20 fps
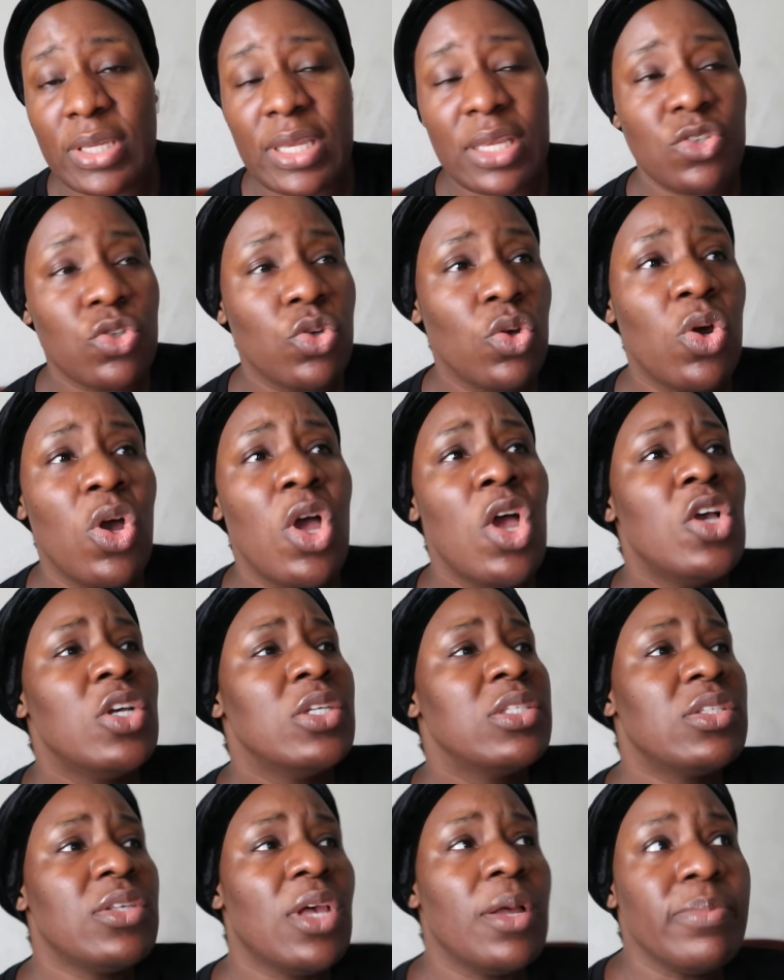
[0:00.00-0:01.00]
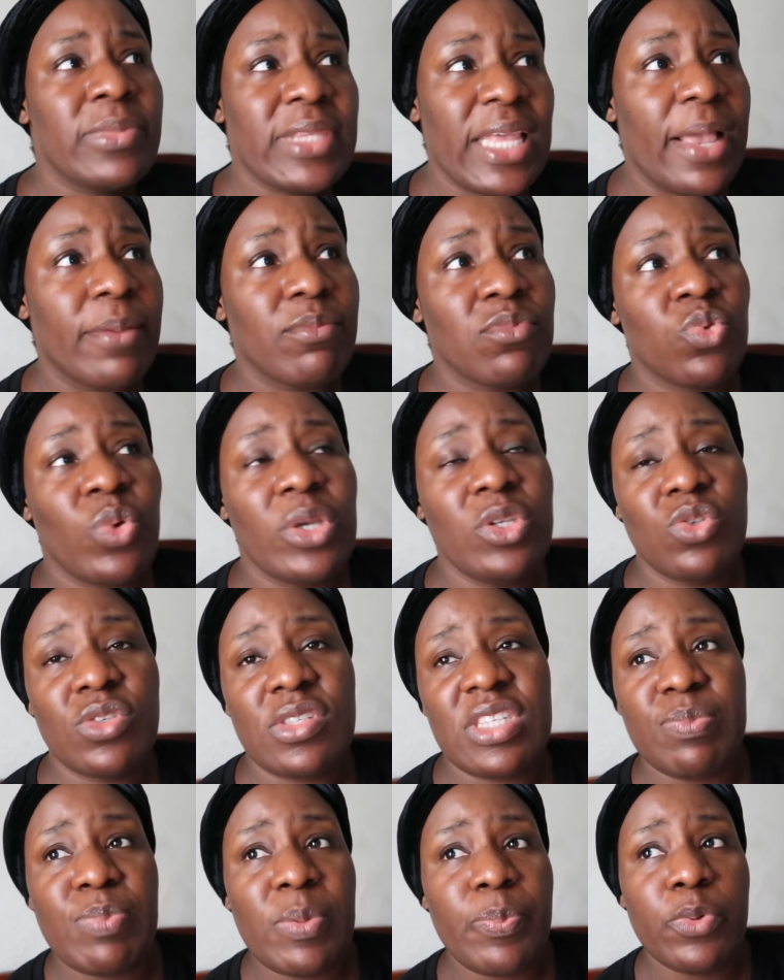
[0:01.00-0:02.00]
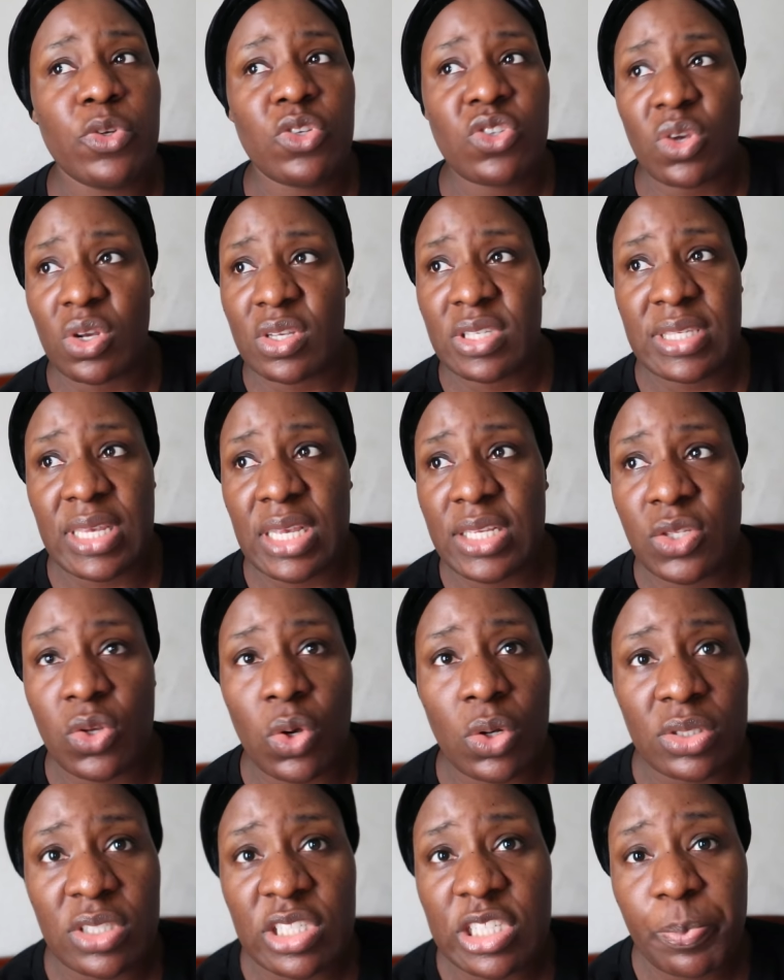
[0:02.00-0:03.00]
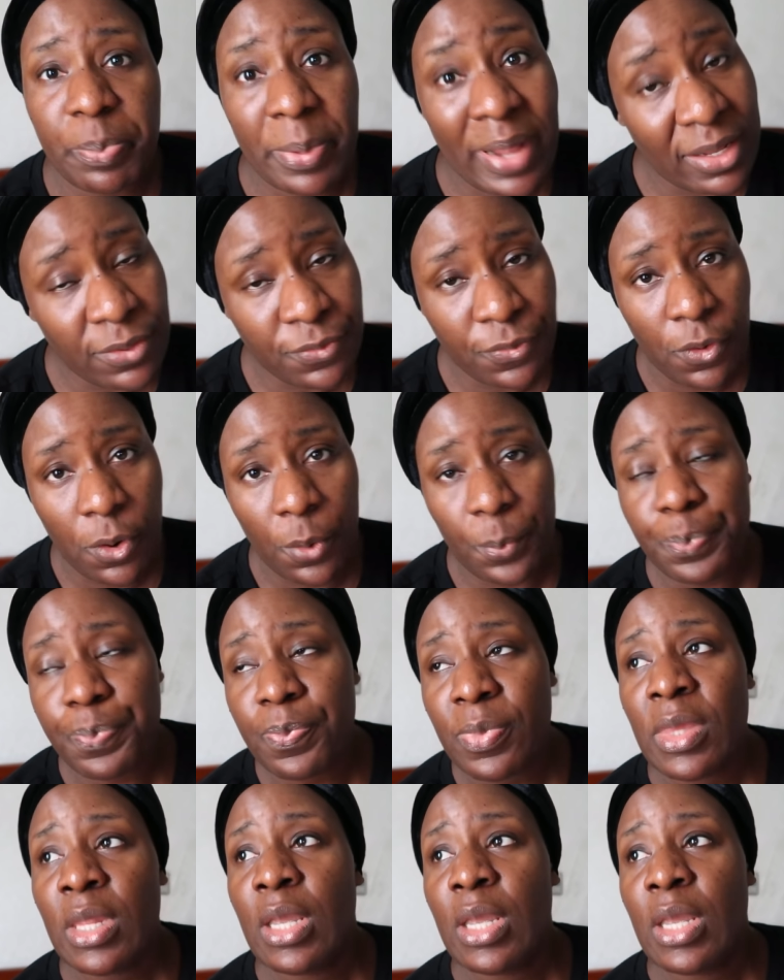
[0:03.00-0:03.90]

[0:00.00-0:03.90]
Okay, so sometimes when you see people's success on this platform,